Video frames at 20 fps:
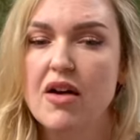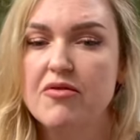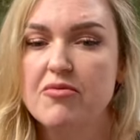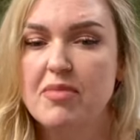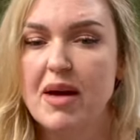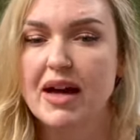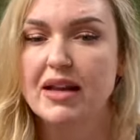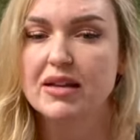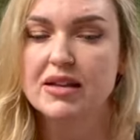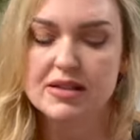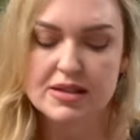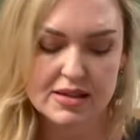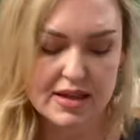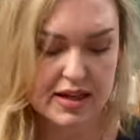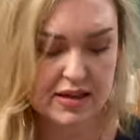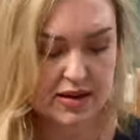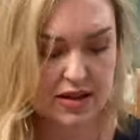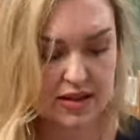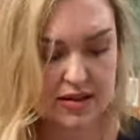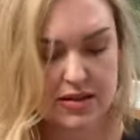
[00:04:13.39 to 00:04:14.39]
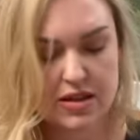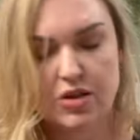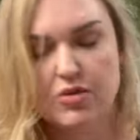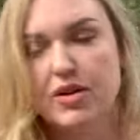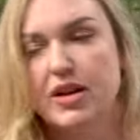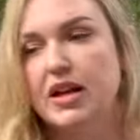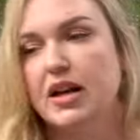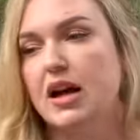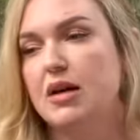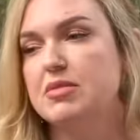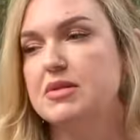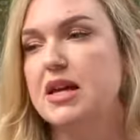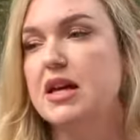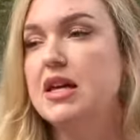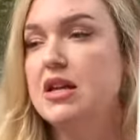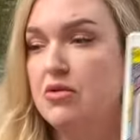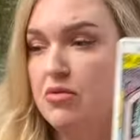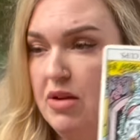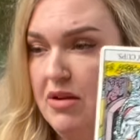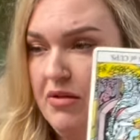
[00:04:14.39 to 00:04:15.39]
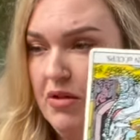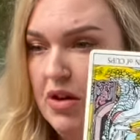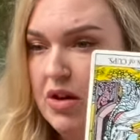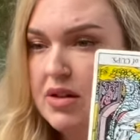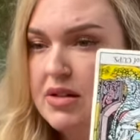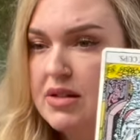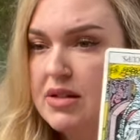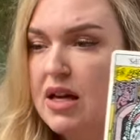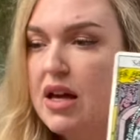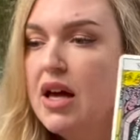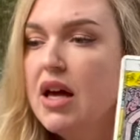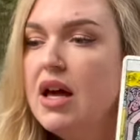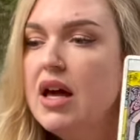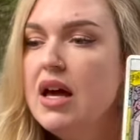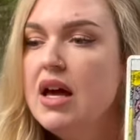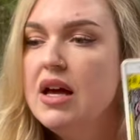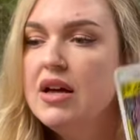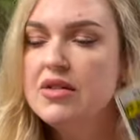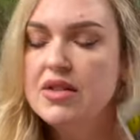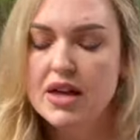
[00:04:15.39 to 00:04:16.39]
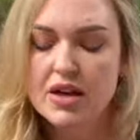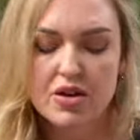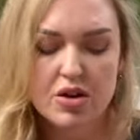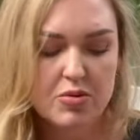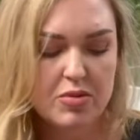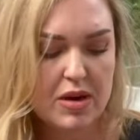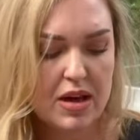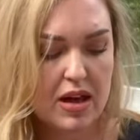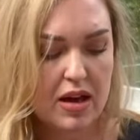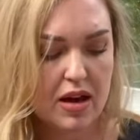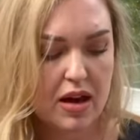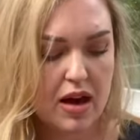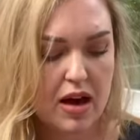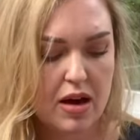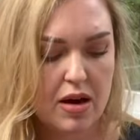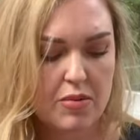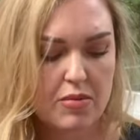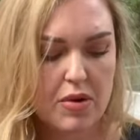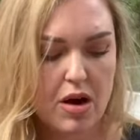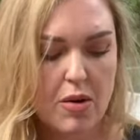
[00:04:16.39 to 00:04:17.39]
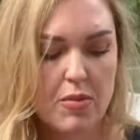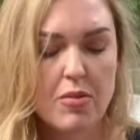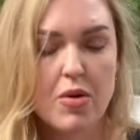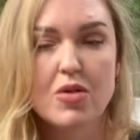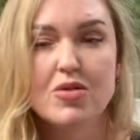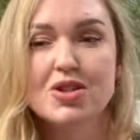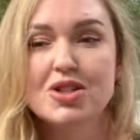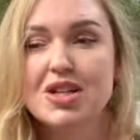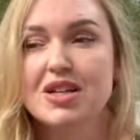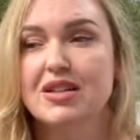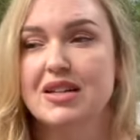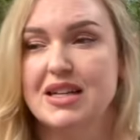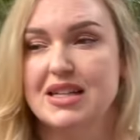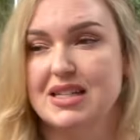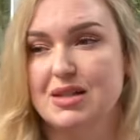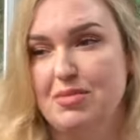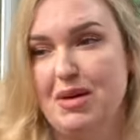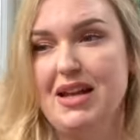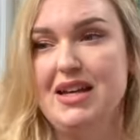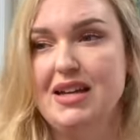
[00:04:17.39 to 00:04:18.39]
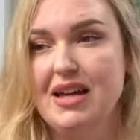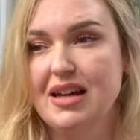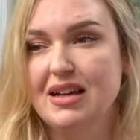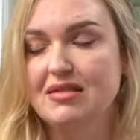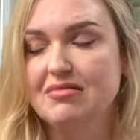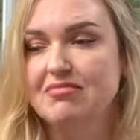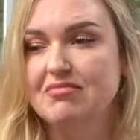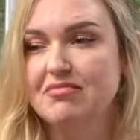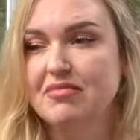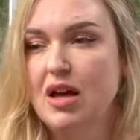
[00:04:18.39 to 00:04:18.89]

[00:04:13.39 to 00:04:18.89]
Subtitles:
balance like this, the Queen of Cups in reverse, they could be emotionally spending.